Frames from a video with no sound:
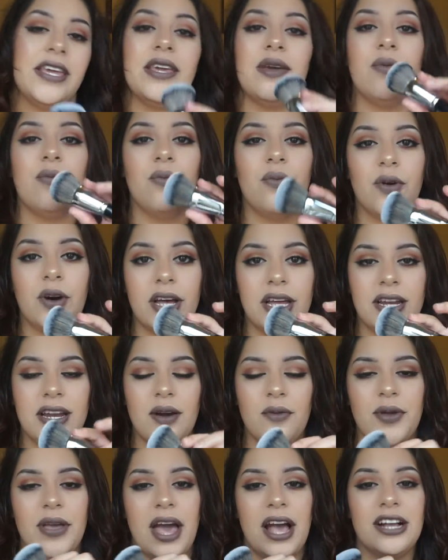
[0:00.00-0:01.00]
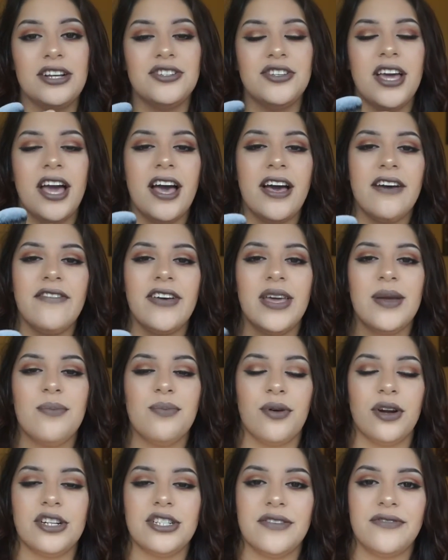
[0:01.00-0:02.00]
E1. We actually have a
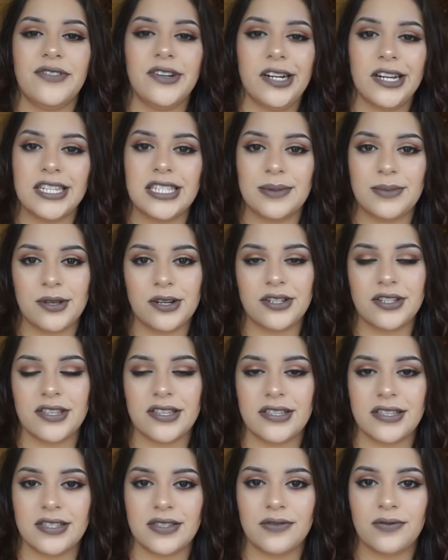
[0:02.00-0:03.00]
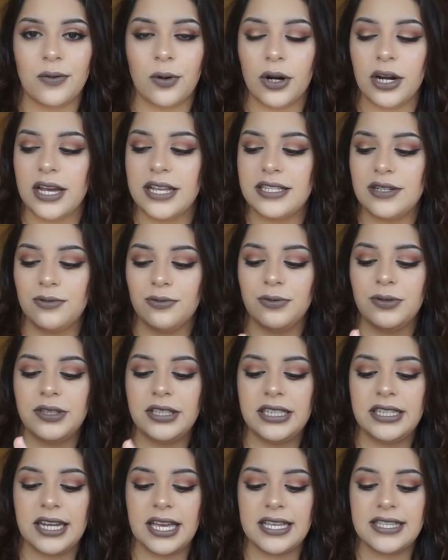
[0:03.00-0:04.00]
brush very similar to this at Sephora. It's a
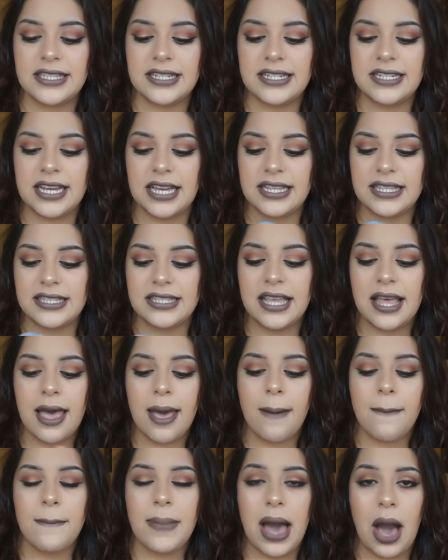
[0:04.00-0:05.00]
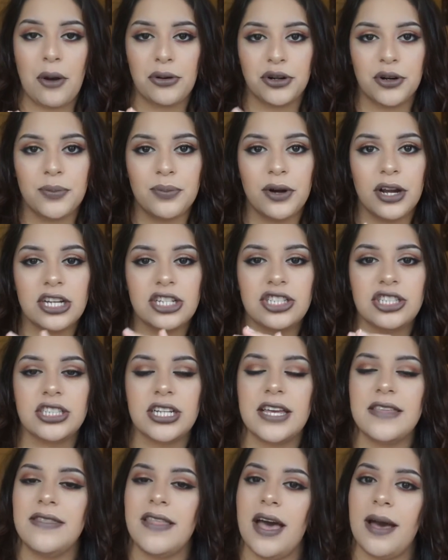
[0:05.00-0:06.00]
really nice dense powder brush,
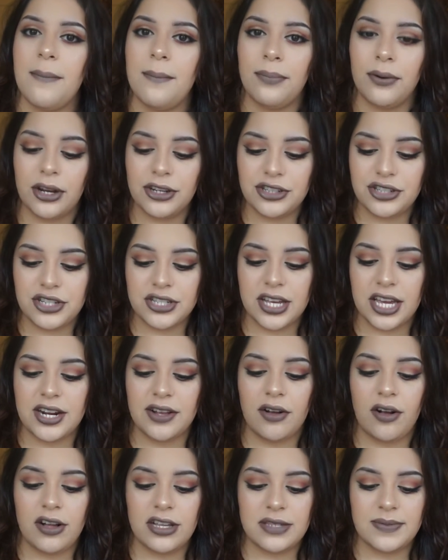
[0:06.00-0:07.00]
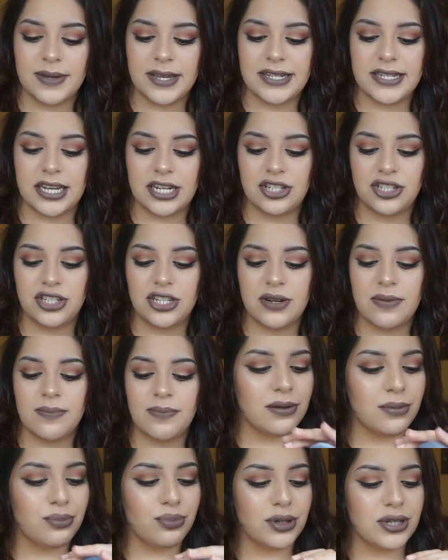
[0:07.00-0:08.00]
and that brush just kind of calls my attention.
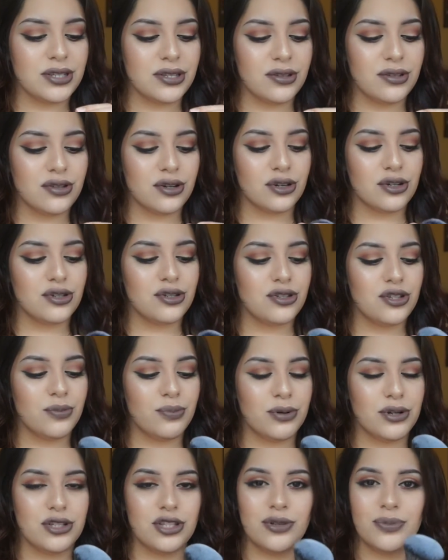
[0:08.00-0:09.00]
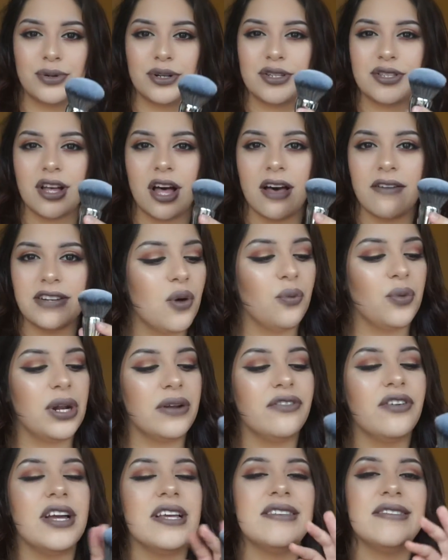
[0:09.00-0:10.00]
The bristles are super soft.
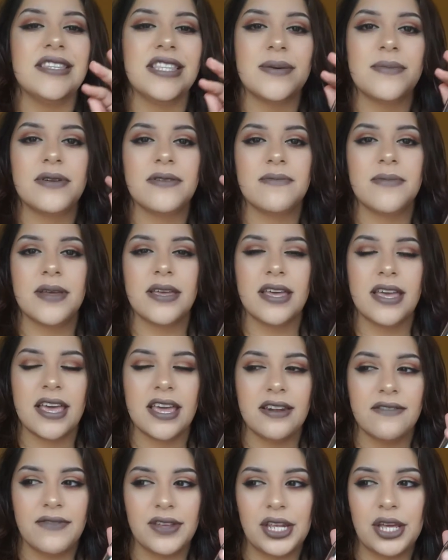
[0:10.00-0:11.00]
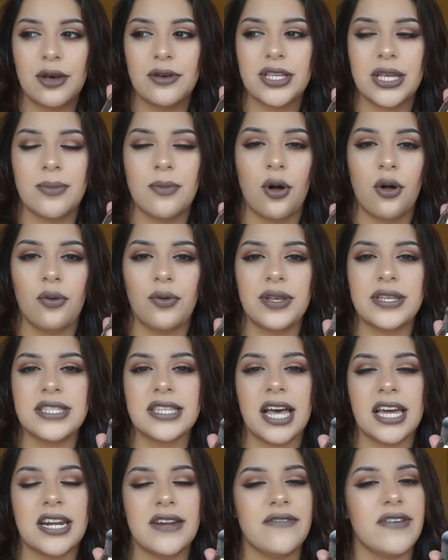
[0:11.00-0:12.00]
Whenever I see them in videos, I'm always
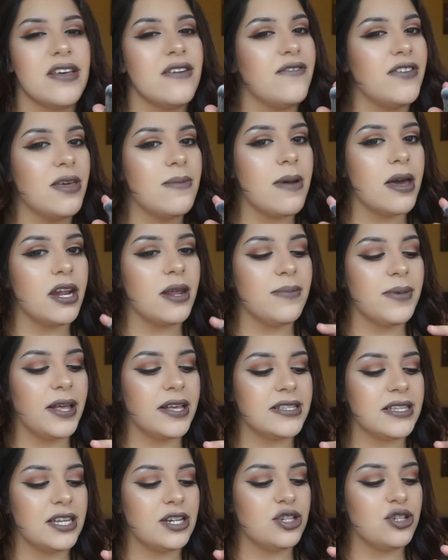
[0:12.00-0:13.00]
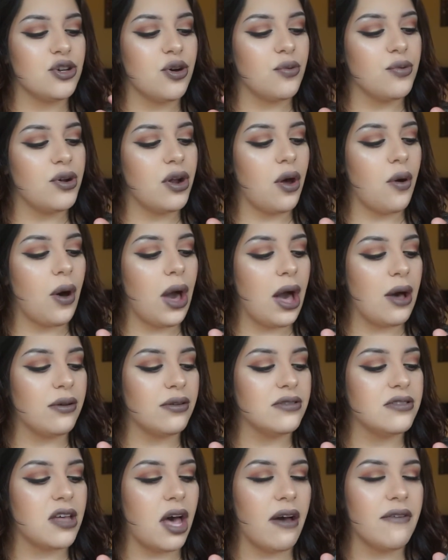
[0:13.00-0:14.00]
kind of iffy about it because I don't know
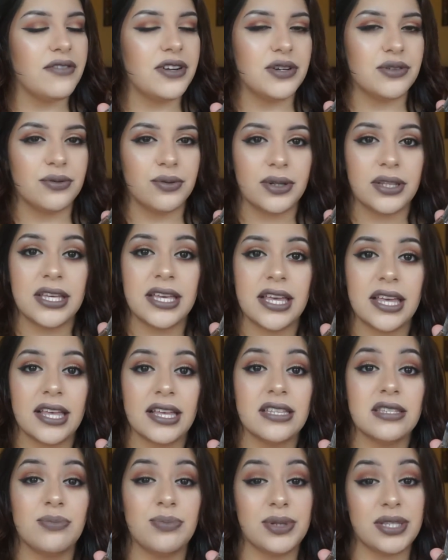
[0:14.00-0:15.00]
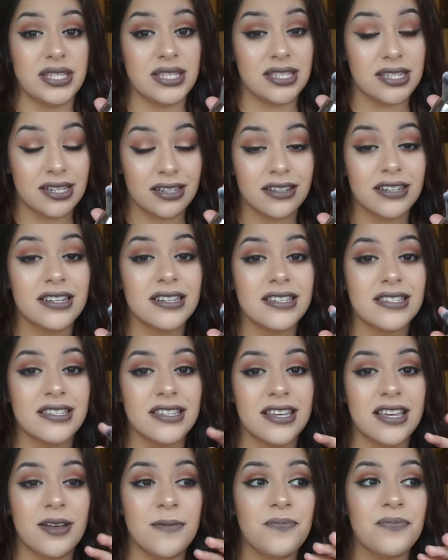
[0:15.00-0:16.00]
how soft it really is, but
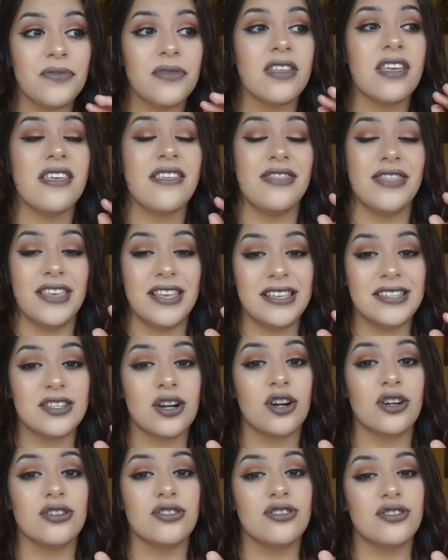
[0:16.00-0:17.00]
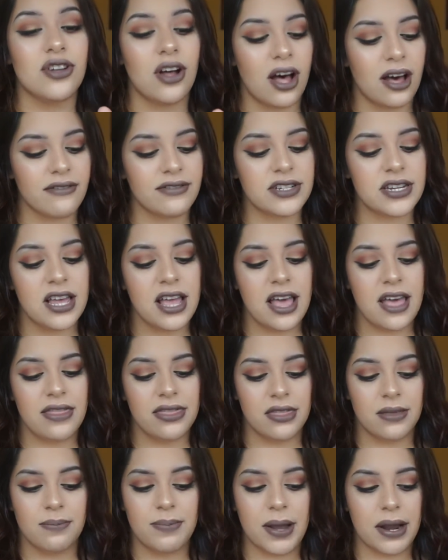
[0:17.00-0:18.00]
seriously, these are soft.
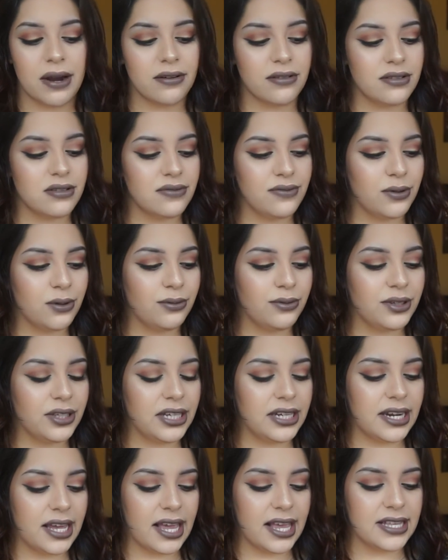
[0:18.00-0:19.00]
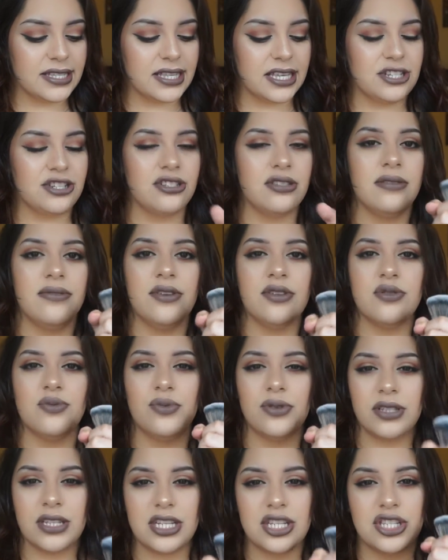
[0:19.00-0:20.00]
The barrels feel really nice. It just feels
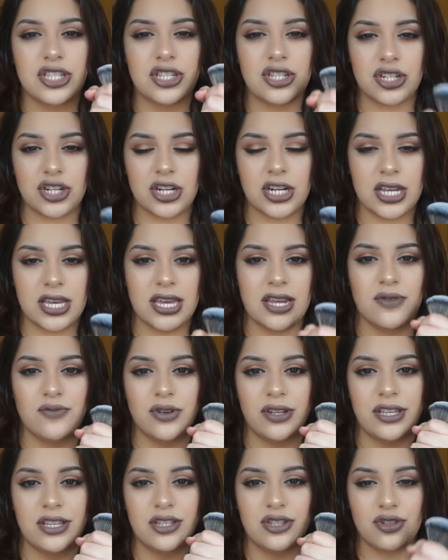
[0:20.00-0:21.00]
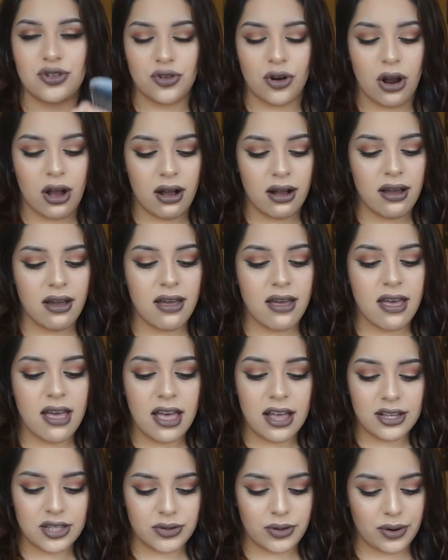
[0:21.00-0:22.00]
really sturdy and really strong.
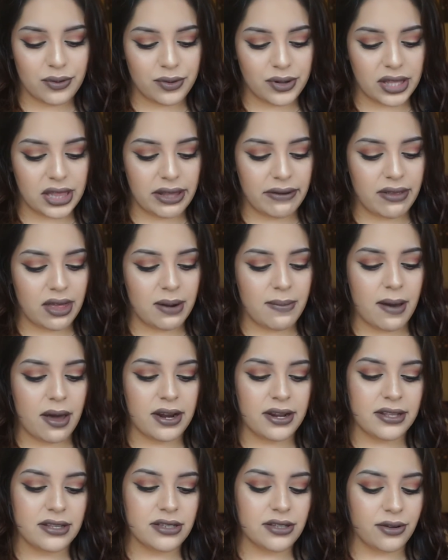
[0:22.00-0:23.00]
So I really love that about it.